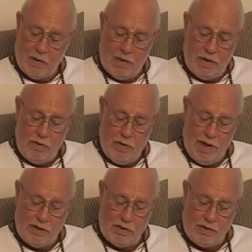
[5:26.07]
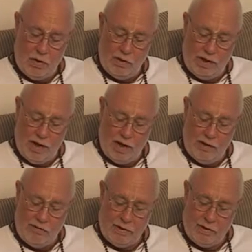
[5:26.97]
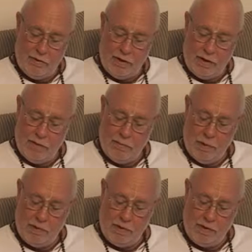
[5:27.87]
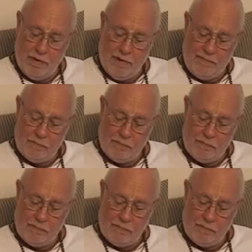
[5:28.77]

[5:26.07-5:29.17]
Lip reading: One who has sold an elephant to another person